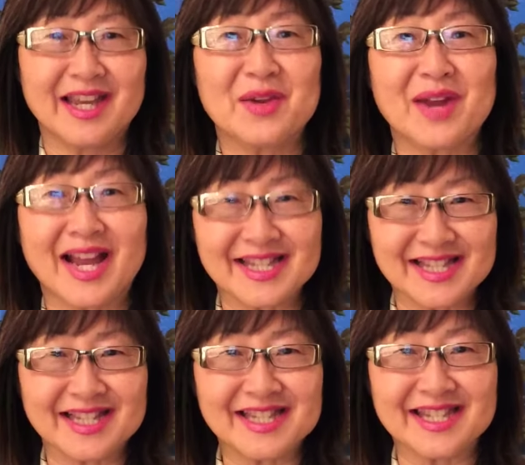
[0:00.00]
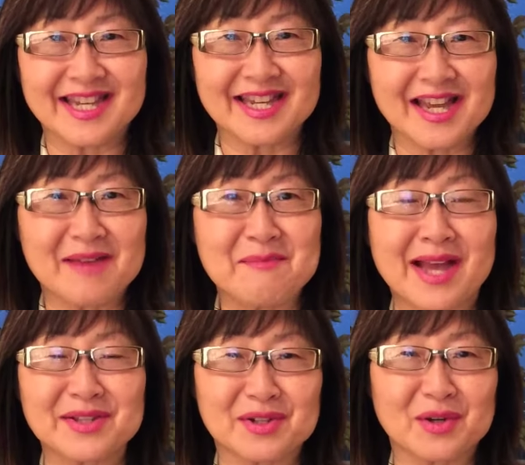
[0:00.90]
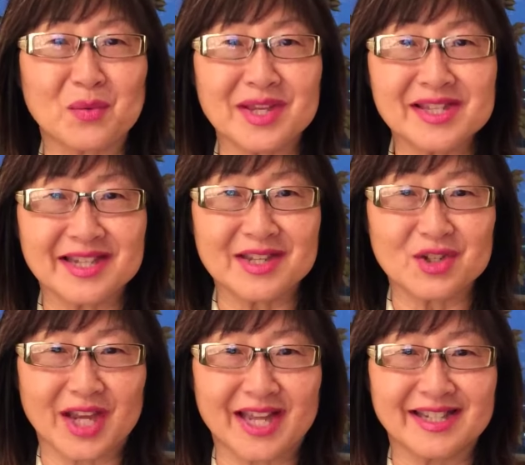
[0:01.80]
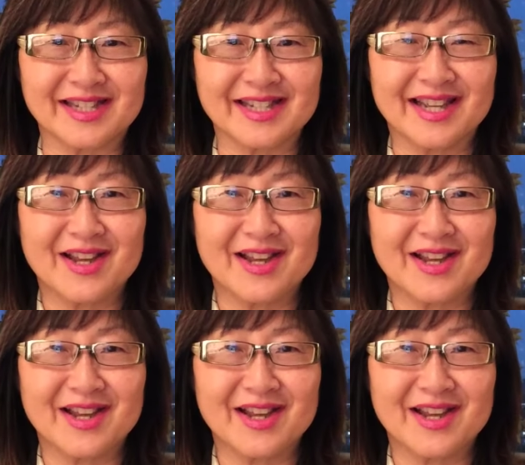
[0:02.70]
Your Excellency, Ambassador Winston Chen,